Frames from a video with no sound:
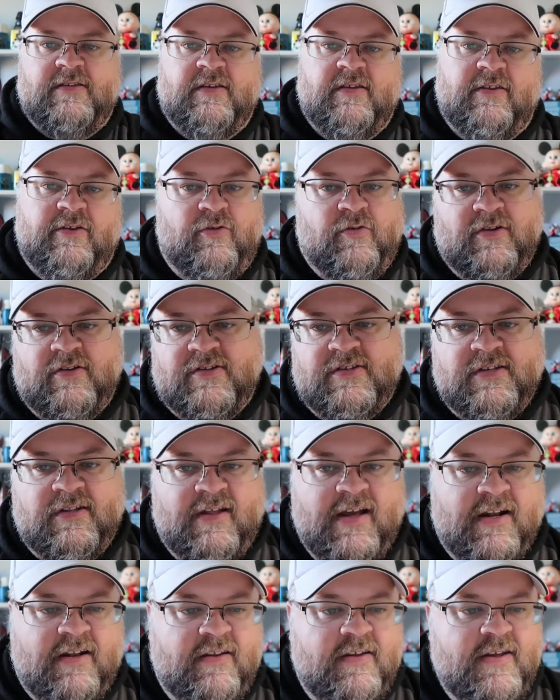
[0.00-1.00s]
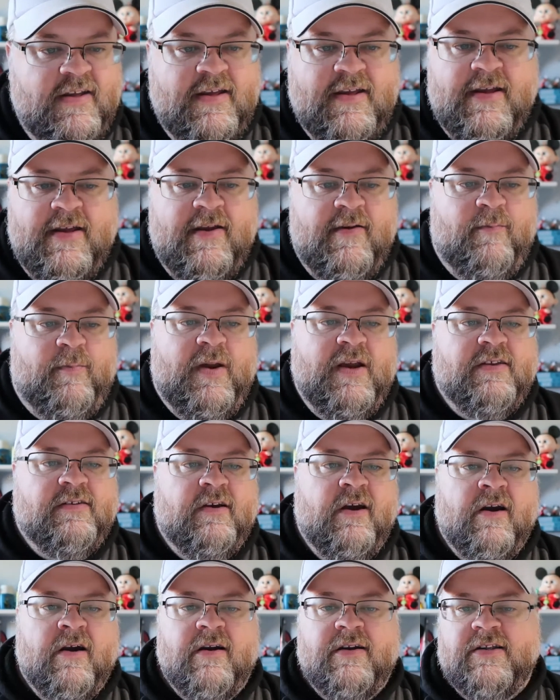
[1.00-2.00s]
You can select
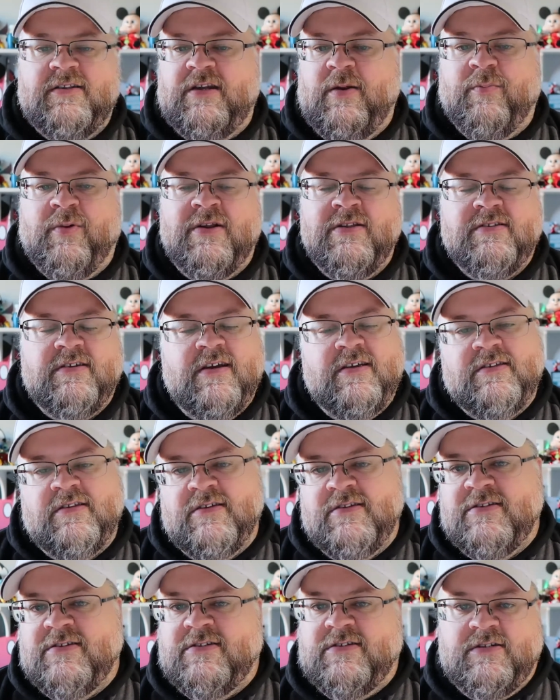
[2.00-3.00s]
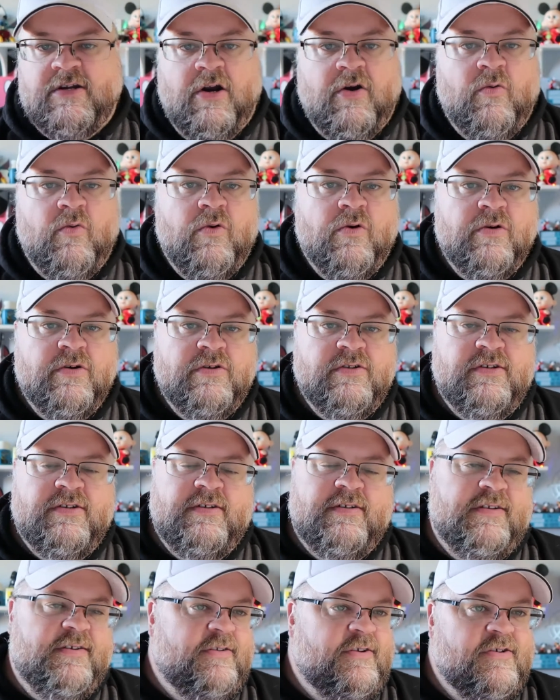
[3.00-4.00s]
Pixar, Disney Princesses, Star
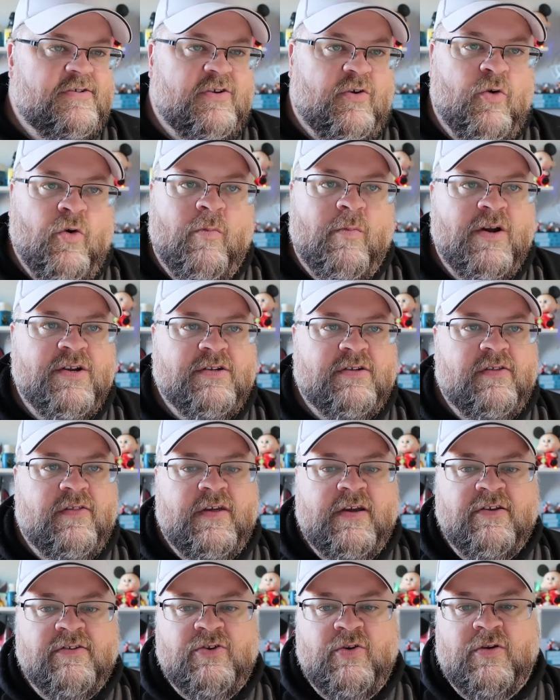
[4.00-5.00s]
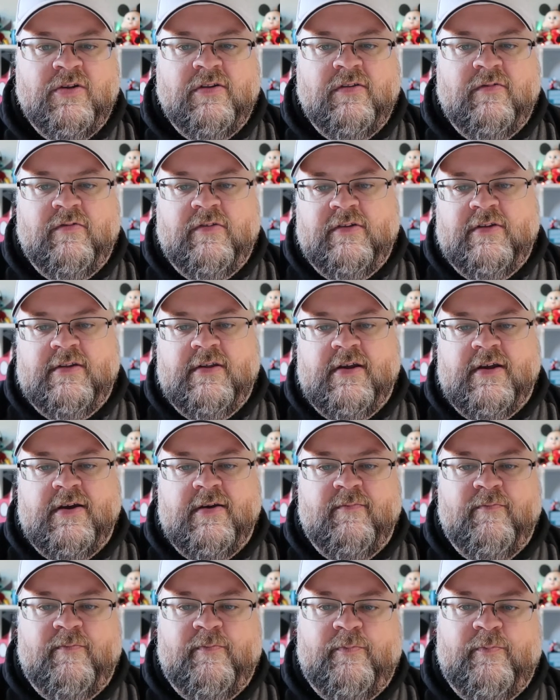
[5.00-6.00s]
Wars. There's a whole bunch of things you
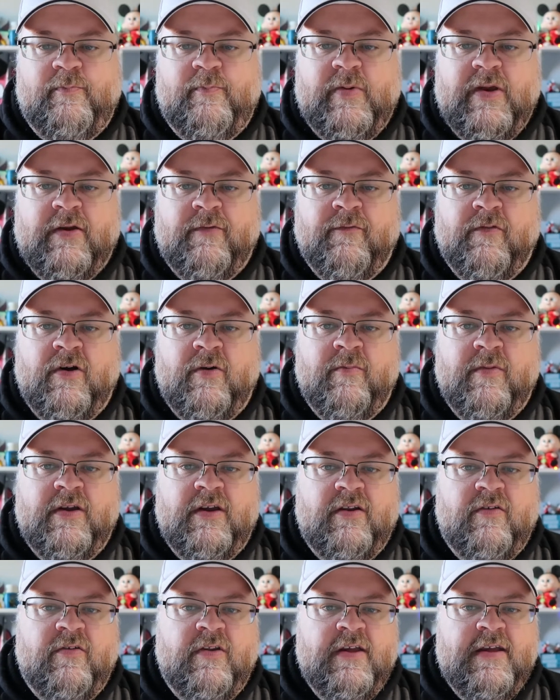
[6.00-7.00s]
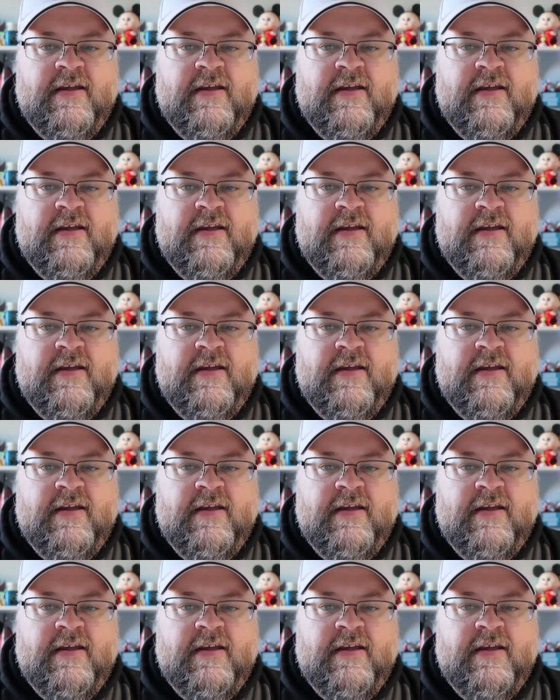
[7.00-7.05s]
can pick from, and